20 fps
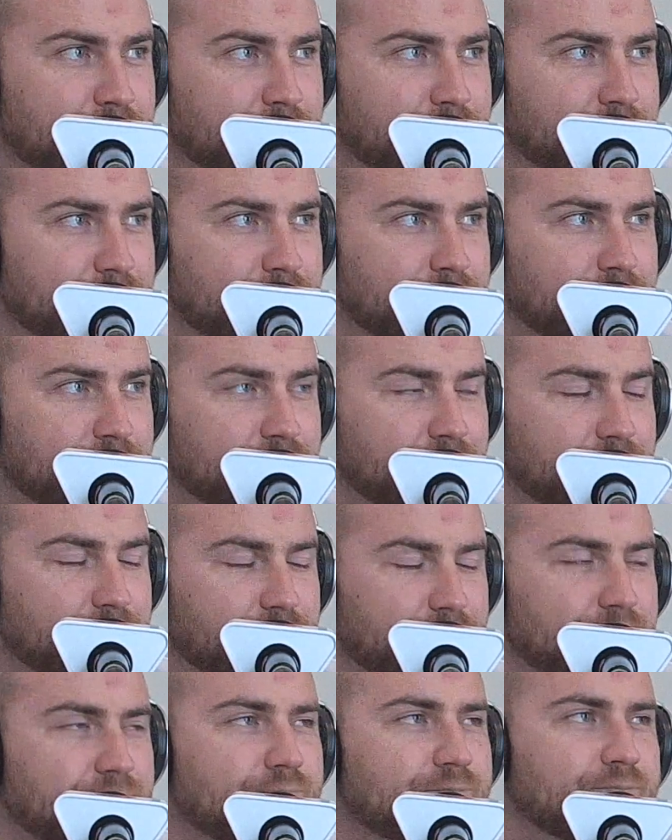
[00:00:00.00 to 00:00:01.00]
teach
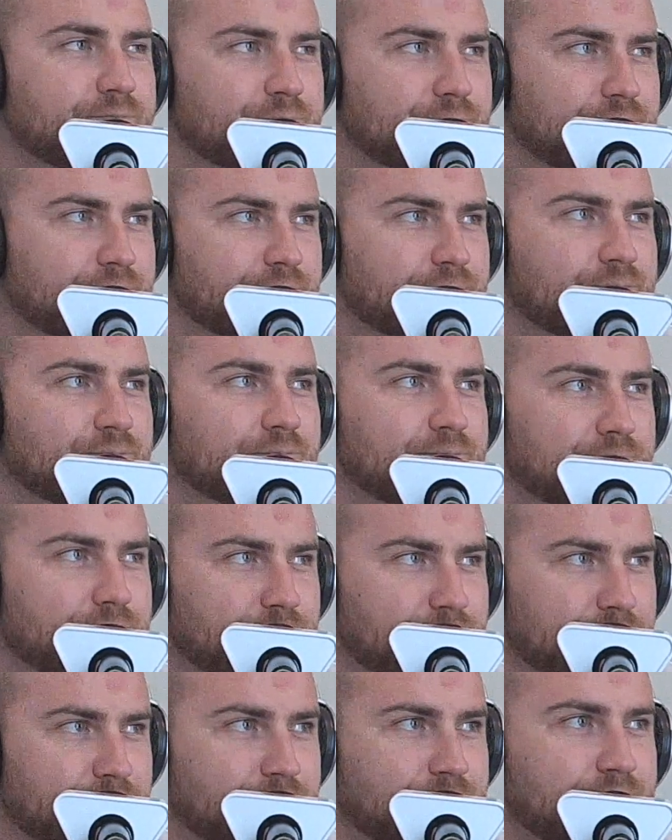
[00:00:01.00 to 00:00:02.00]
someone to do it, because we
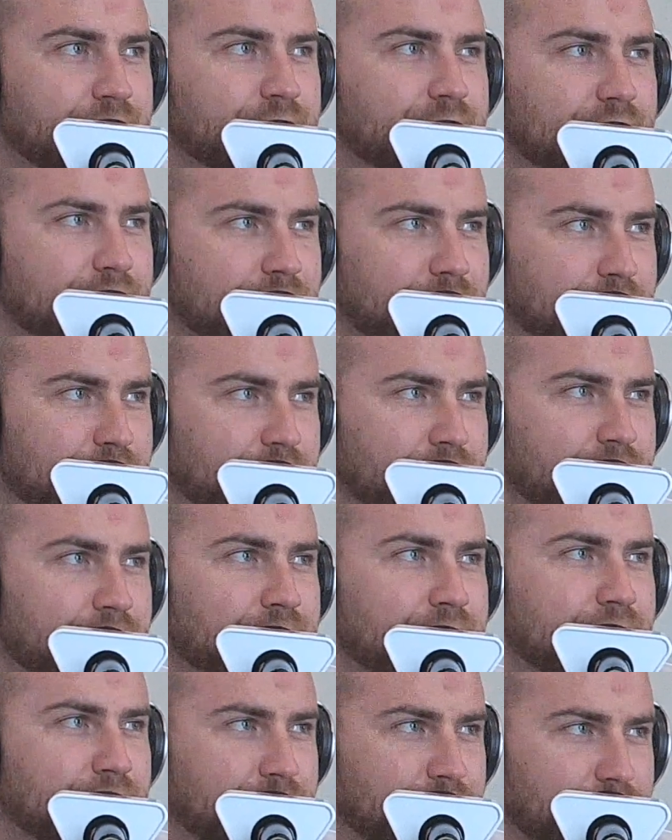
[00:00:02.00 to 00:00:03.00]
don't want to do this grunt work
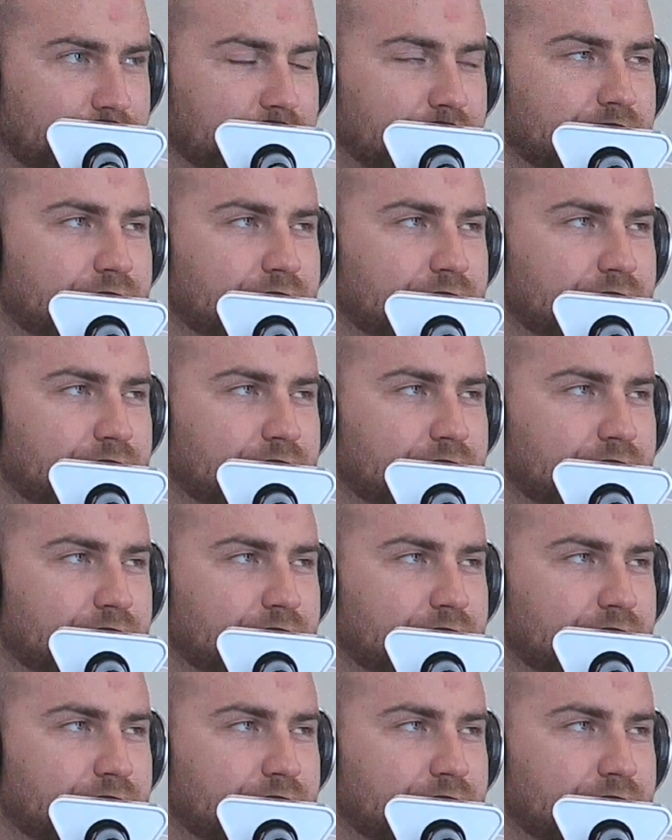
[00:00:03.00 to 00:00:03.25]
forever.